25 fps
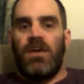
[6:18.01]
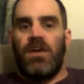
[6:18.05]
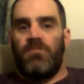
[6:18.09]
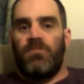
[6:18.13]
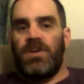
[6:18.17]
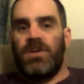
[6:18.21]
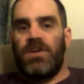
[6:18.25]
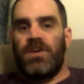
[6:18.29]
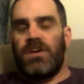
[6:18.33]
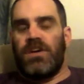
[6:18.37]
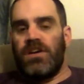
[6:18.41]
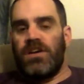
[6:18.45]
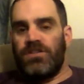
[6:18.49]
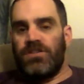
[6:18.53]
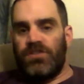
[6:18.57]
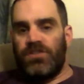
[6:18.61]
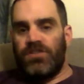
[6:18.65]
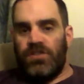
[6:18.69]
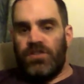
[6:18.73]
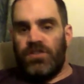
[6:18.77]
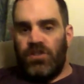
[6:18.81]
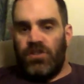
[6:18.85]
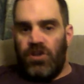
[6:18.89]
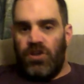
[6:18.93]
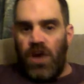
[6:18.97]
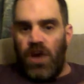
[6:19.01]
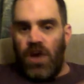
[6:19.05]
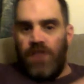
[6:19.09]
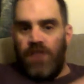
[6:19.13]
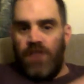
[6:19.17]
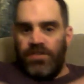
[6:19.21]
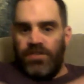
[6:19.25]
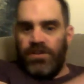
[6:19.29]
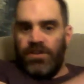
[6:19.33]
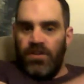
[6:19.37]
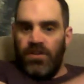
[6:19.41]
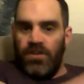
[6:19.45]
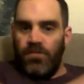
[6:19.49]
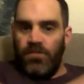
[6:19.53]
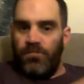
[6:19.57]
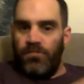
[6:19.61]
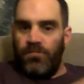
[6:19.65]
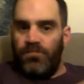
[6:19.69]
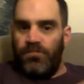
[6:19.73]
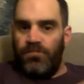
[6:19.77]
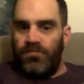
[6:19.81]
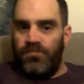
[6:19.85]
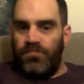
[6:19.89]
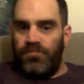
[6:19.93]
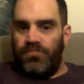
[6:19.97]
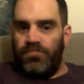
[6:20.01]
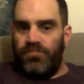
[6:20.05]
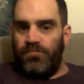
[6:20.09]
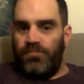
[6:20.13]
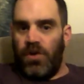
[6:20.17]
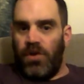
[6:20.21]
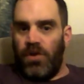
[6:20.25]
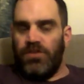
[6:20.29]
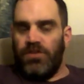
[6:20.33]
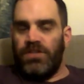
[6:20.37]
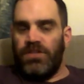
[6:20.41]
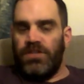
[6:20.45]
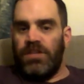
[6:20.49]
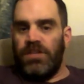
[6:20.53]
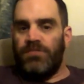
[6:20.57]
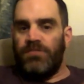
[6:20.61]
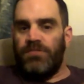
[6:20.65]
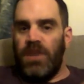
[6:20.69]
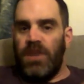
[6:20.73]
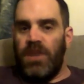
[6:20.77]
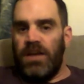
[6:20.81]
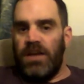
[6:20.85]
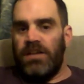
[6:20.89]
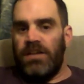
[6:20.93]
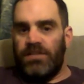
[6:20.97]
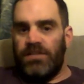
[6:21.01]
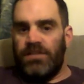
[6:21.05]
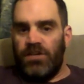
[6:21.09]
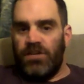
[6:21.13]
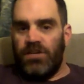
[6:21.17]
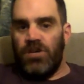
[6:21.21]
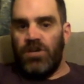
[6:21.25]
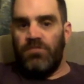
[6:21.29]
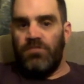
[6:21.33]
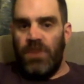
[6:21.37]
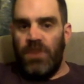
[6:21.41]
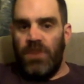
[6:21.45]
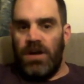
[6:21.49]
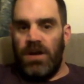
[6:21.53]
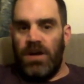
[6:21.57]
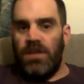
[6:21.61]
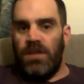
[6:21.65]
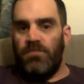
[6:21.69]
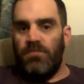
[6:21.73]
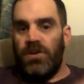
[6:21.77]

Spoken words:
because you have this other person that's making this good money,